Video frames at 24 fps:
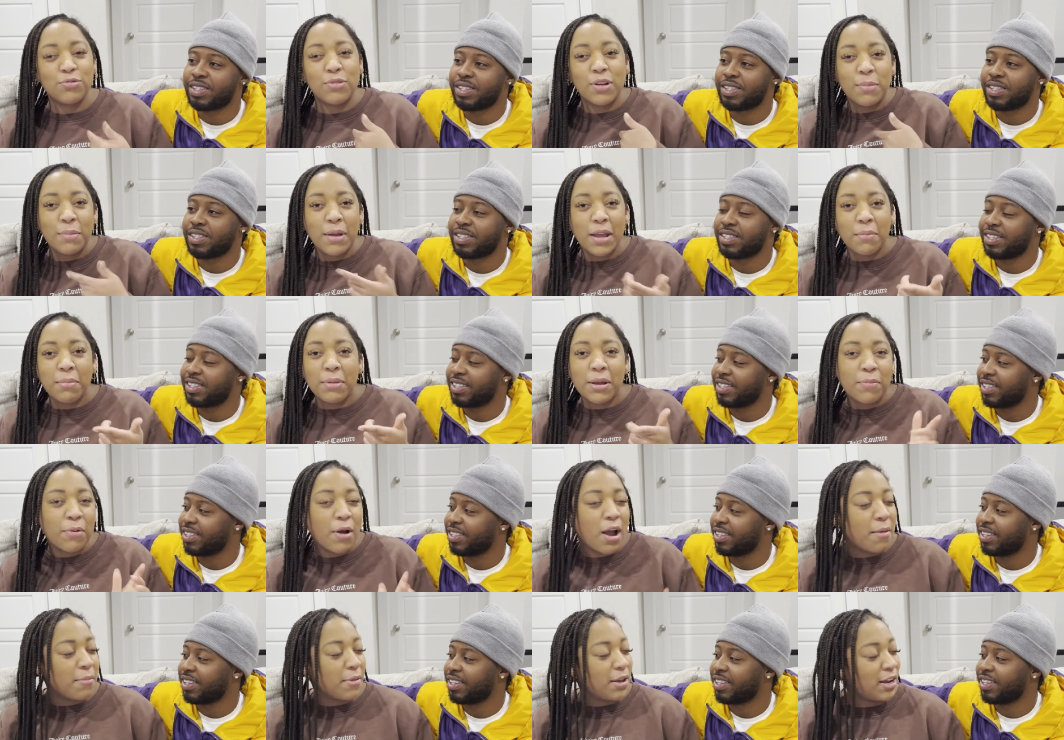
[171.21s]
Speaker 1: want to make
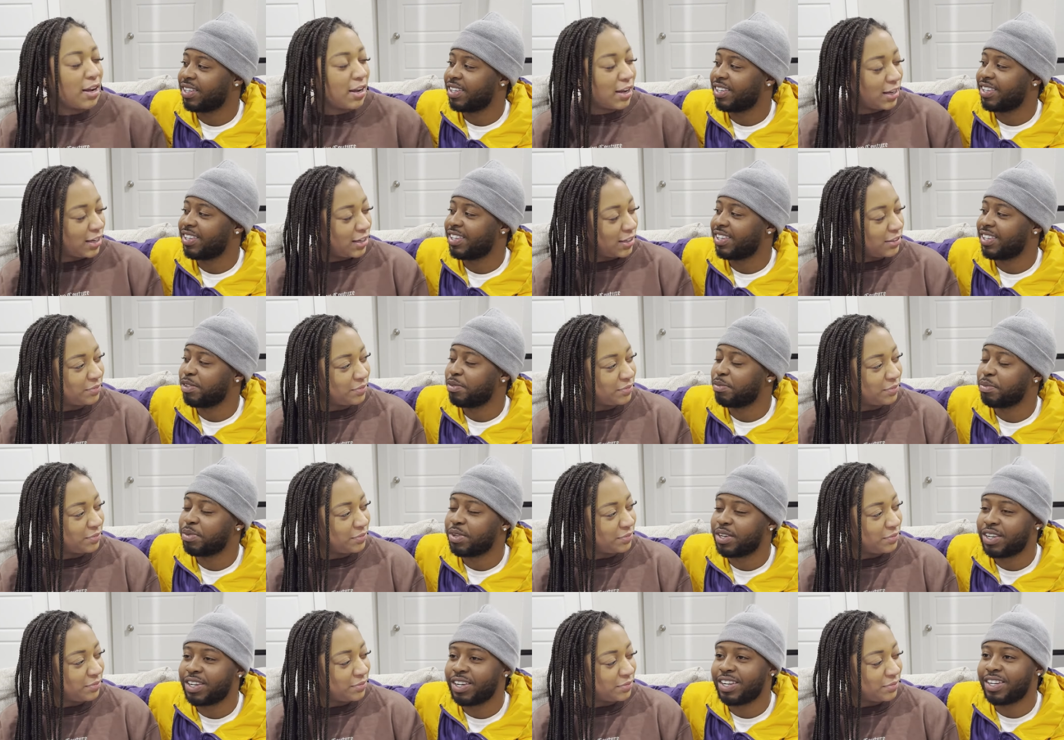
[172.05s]
me primary?
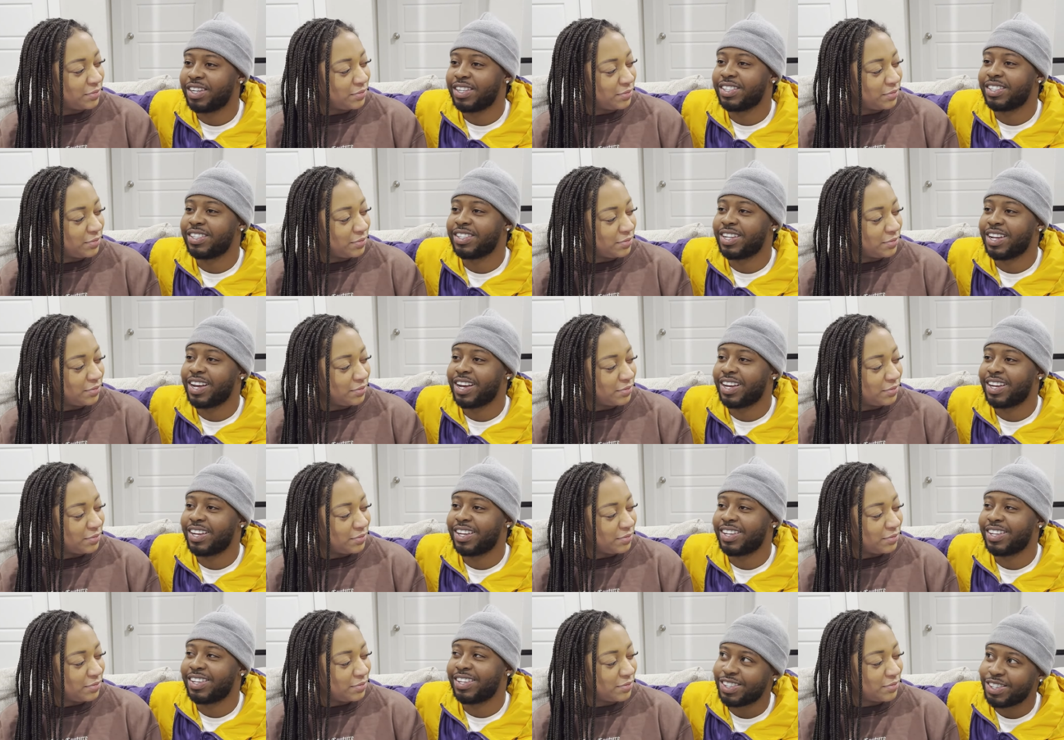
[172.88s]
Because,
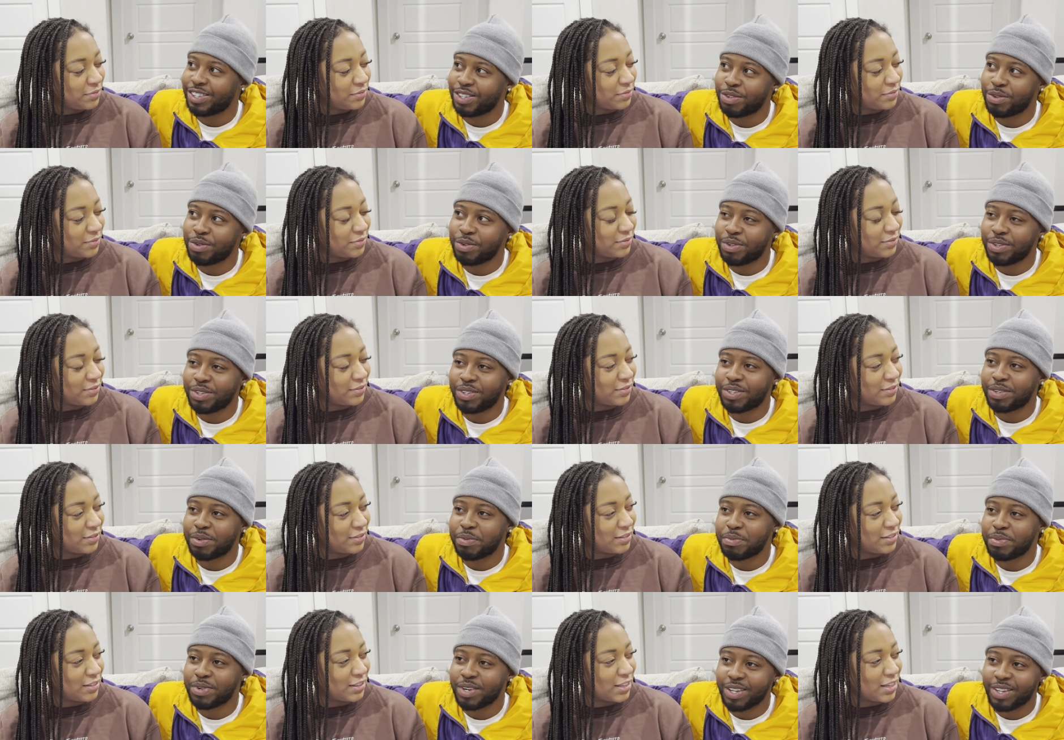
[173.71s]
like, you
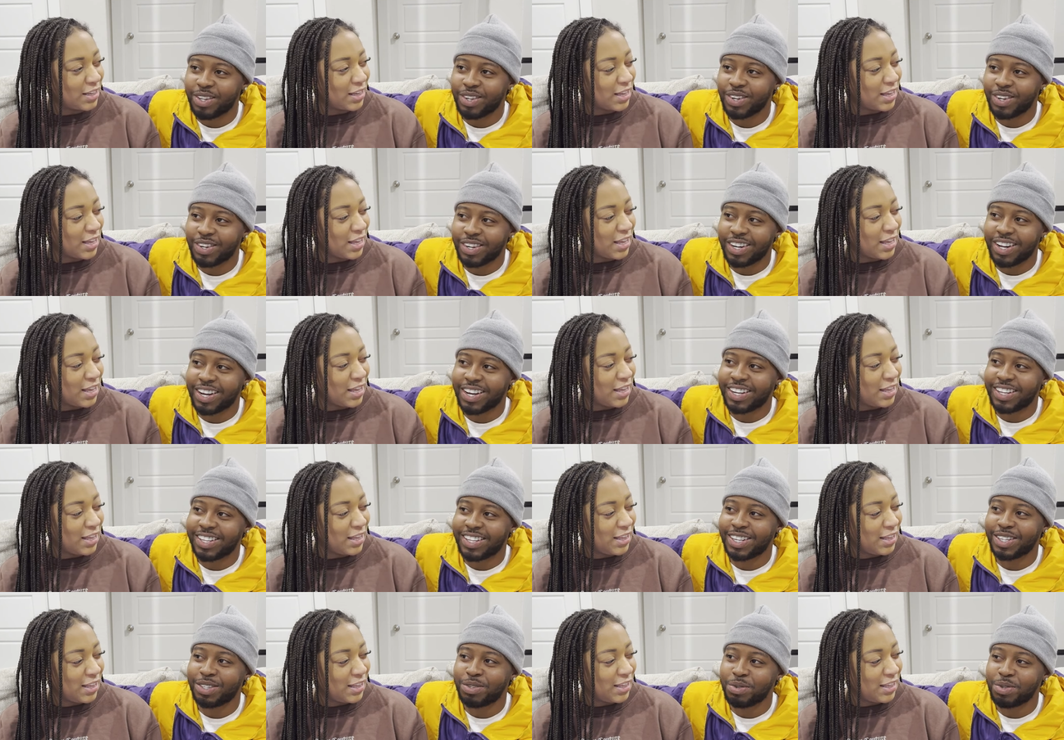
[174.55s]
as a mother,
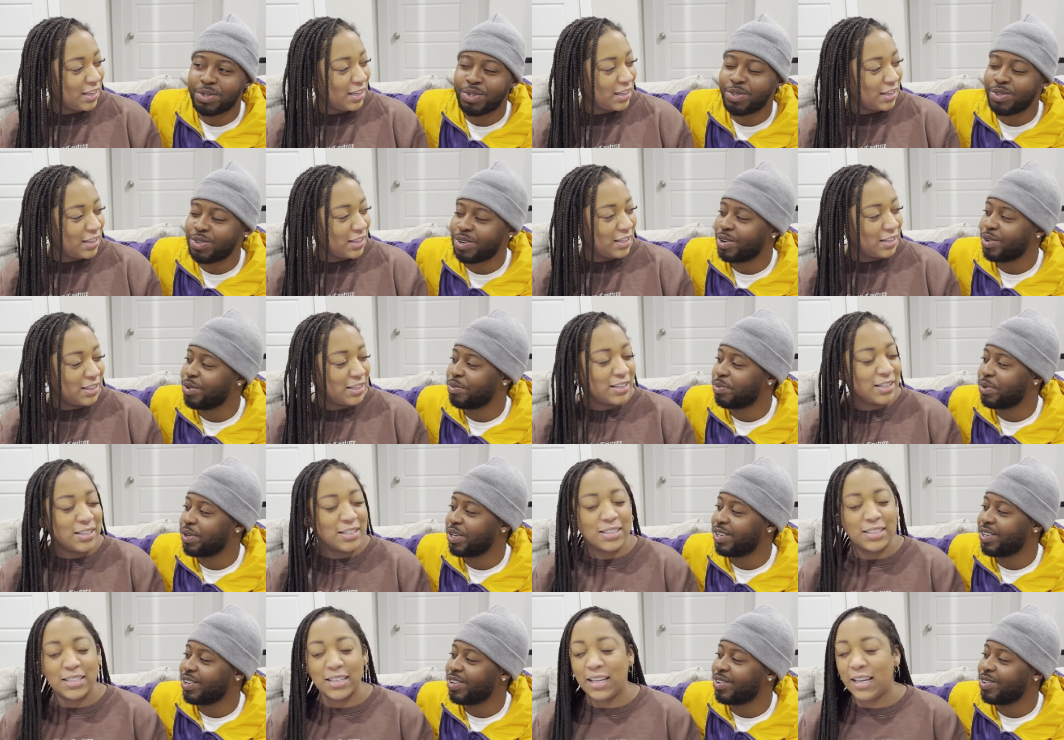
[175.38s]
like, that's what you're going
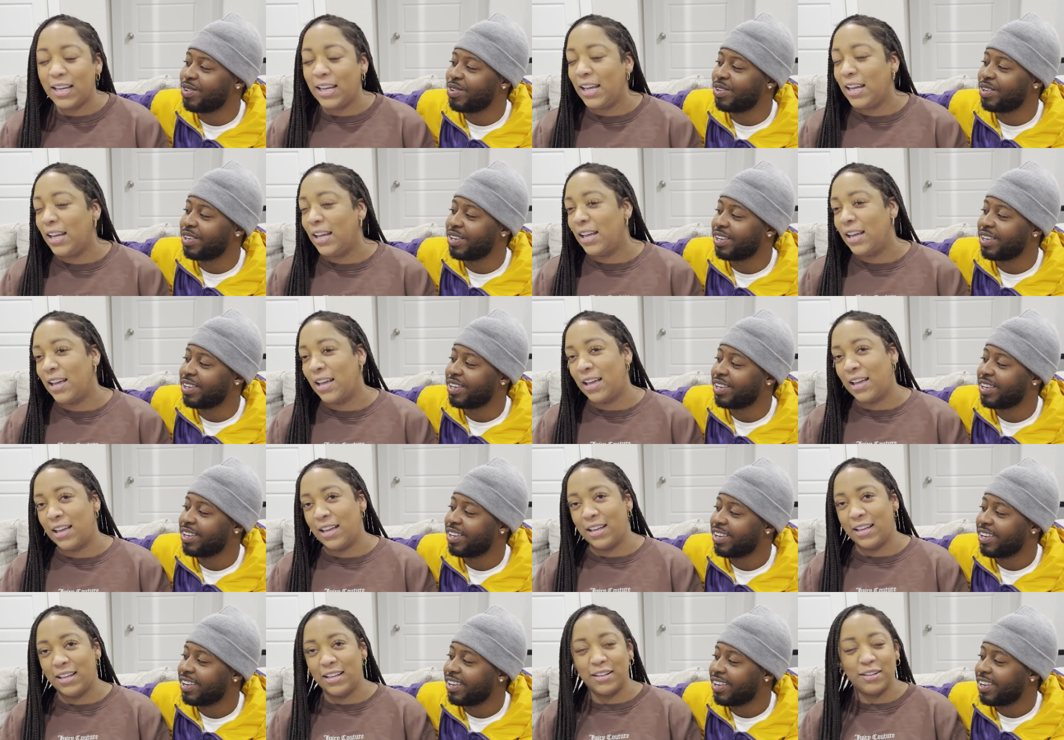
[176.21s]
to be doing. You
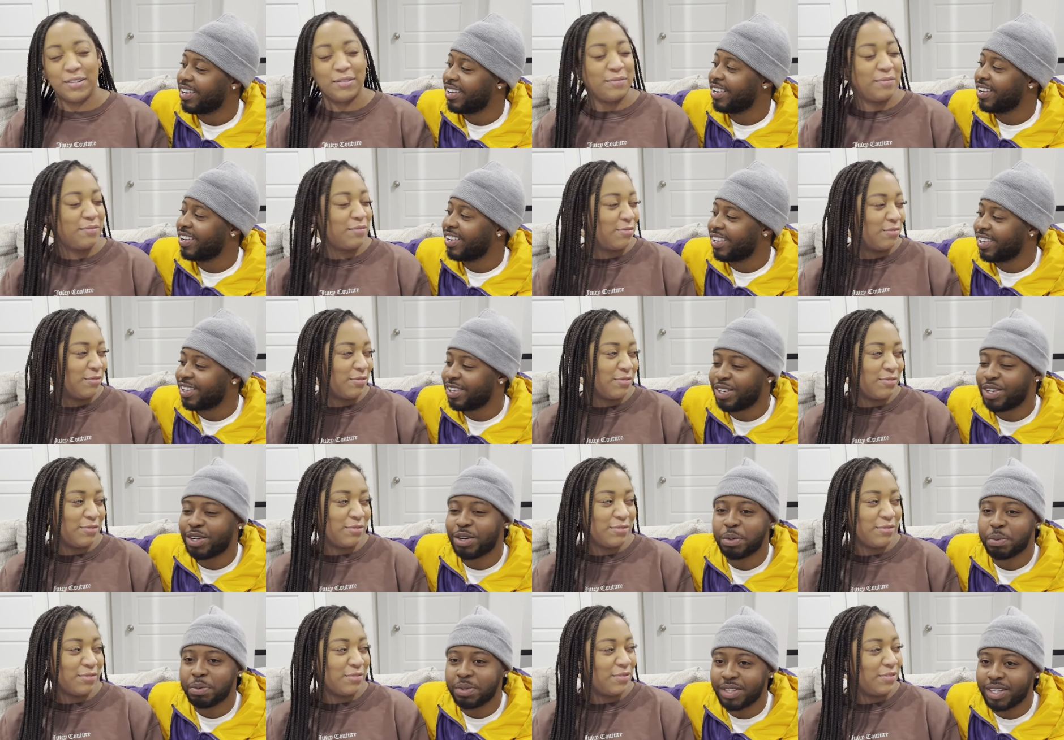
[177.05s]
know
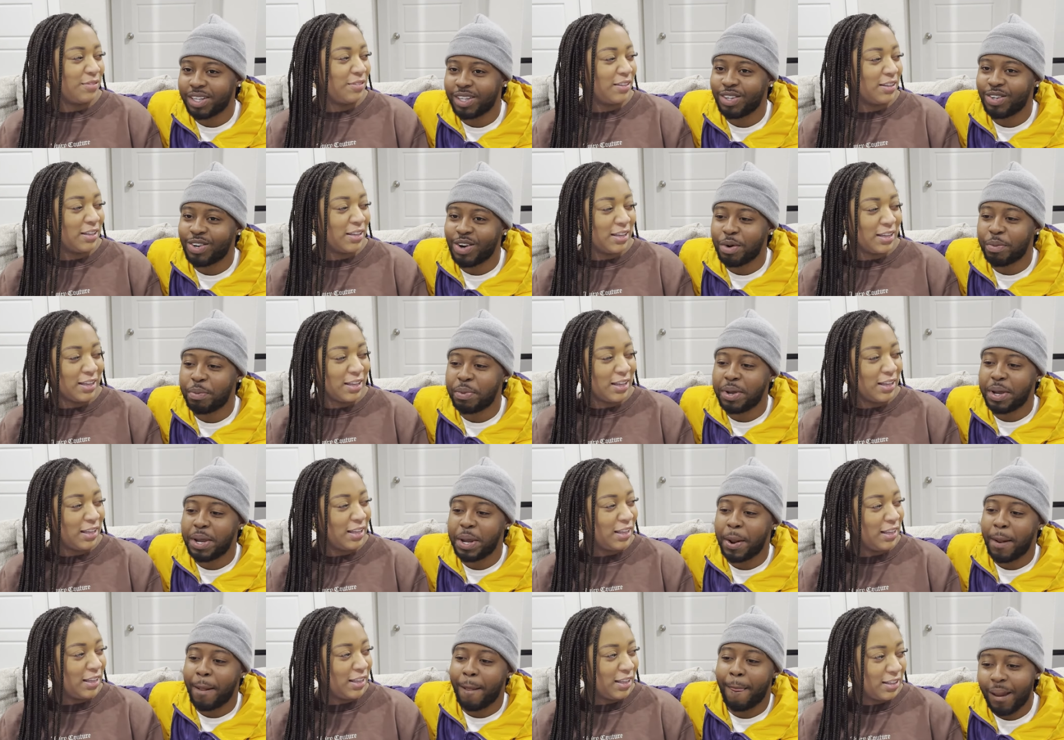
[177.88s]
what I'm saying? You're going
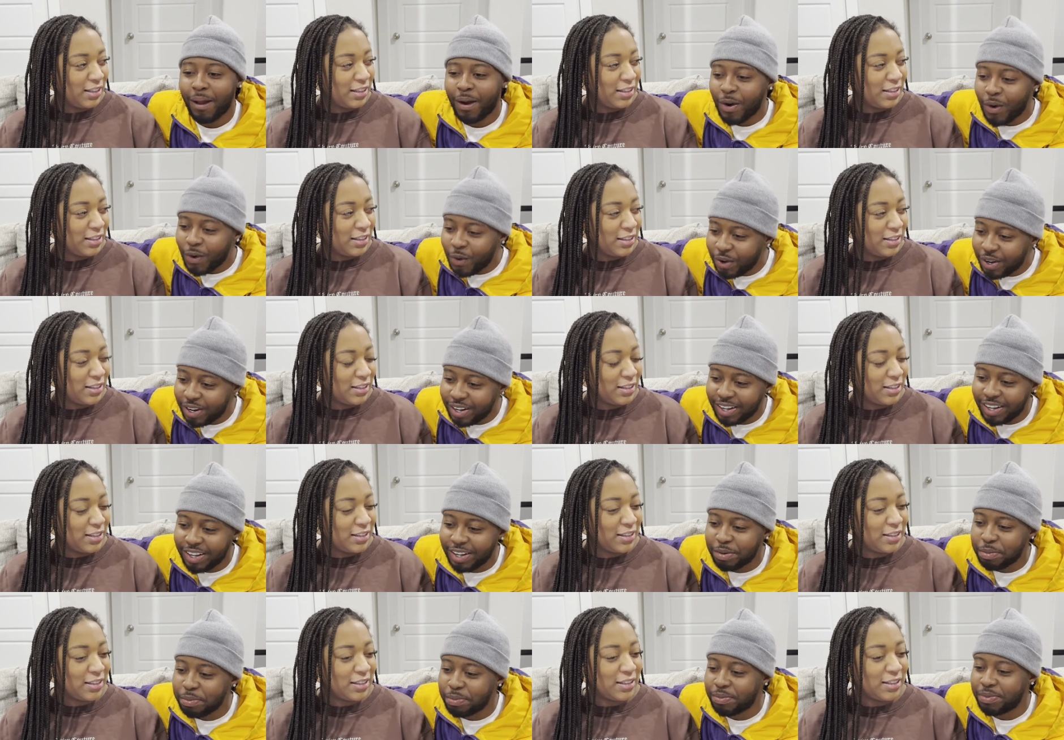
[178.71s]
to be
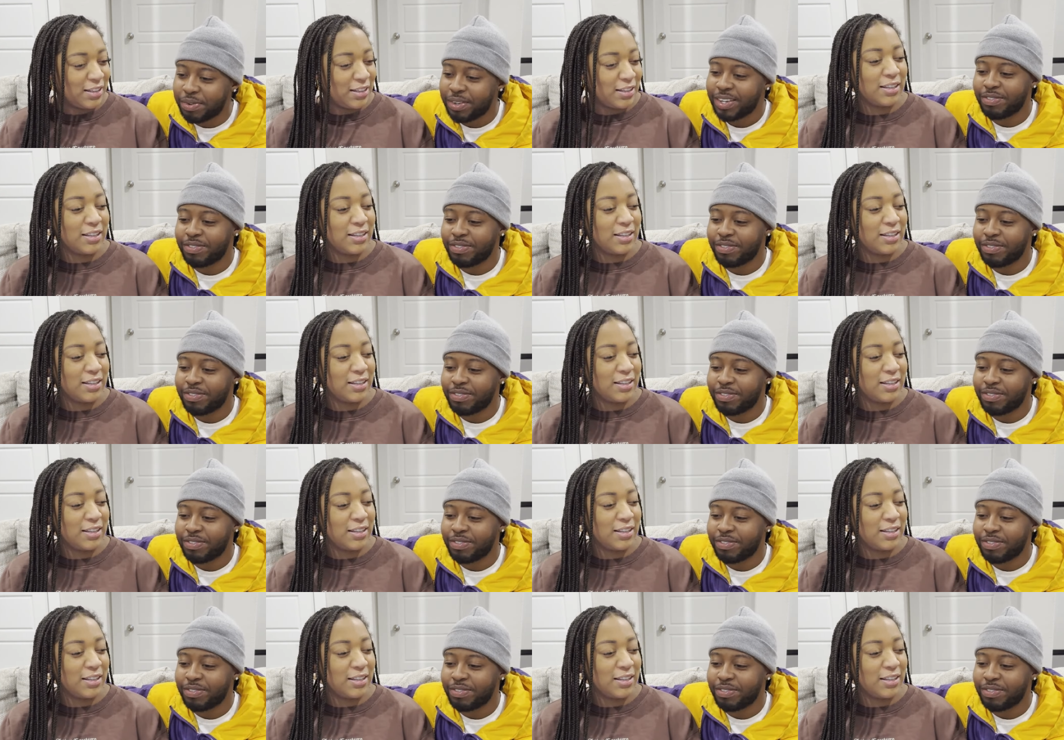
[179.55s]
holding him,